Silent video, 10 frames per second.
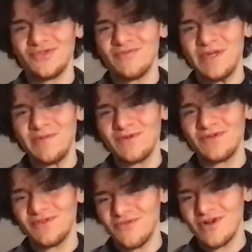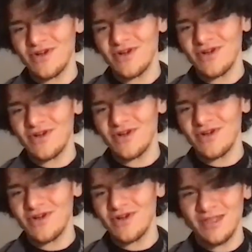people who are interested
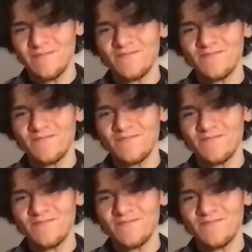in that.